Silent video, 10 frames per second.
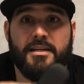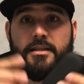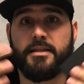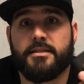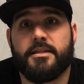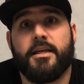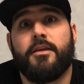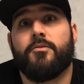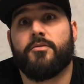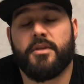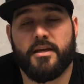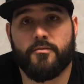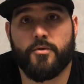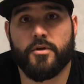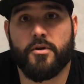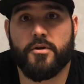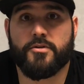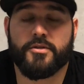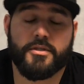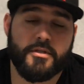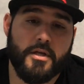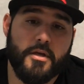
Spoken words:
Let's say you only have one cartridge,